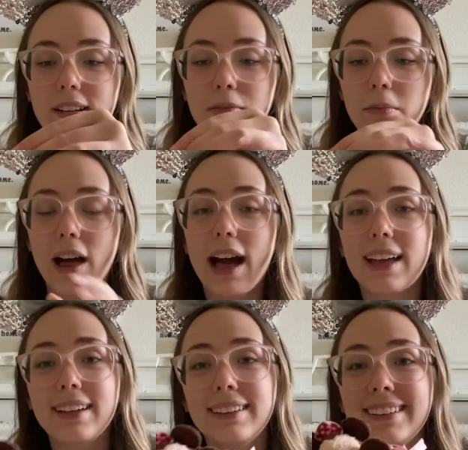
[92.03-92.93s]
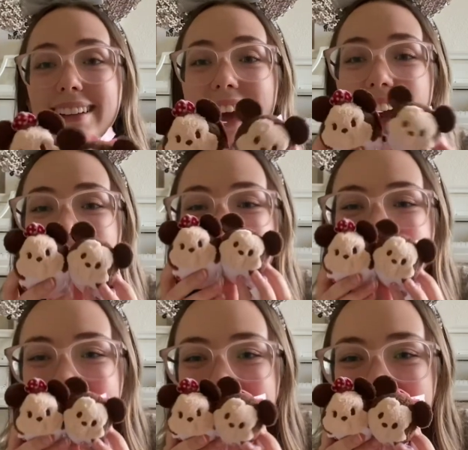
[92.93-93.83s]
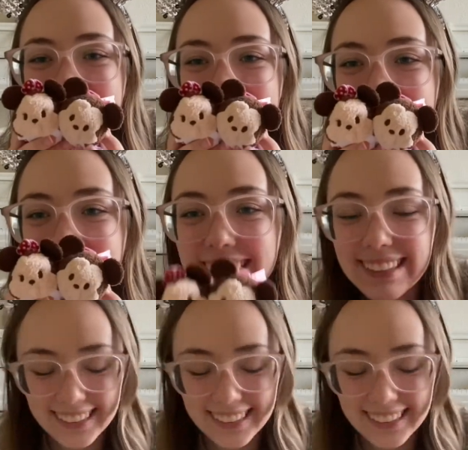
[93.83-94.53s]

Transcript: of black. And they're so cute.